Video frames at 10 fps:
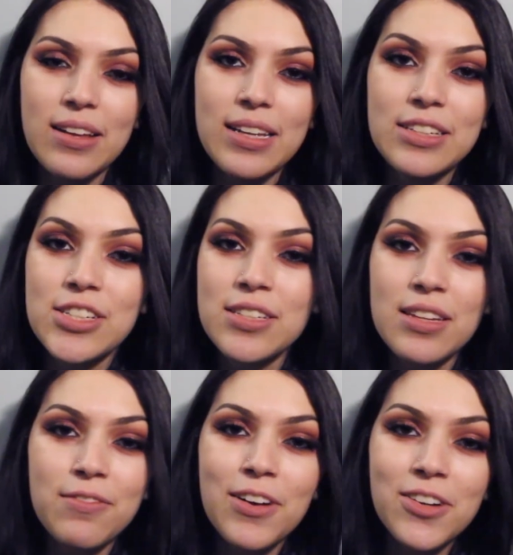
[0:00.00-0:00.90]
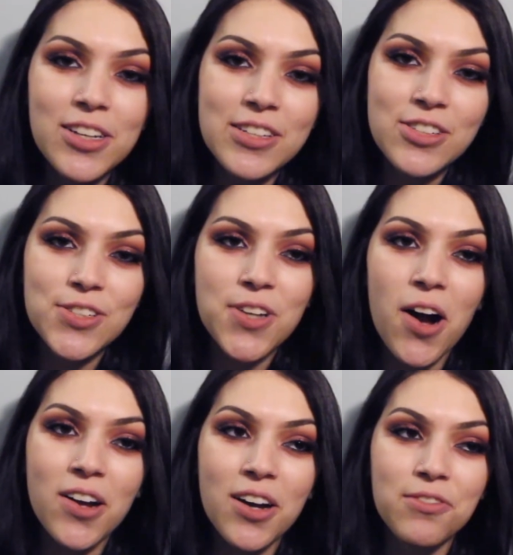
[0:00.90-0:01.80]
It felt good to just
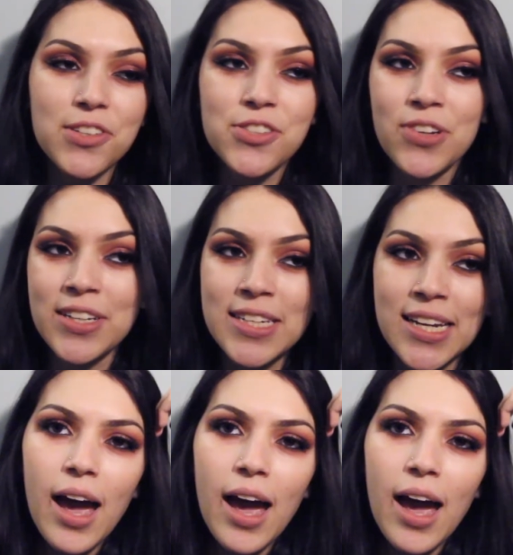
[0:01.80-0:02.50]
talk unrestricted.